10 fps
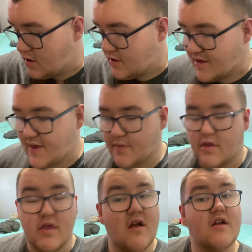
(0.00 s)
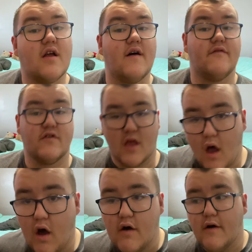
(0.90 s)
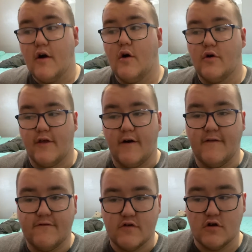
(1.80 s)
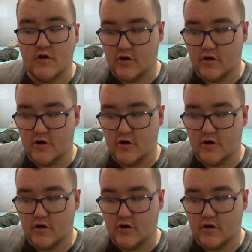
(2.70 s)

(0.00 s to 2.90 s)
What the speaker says: This episode starts off with Oliver.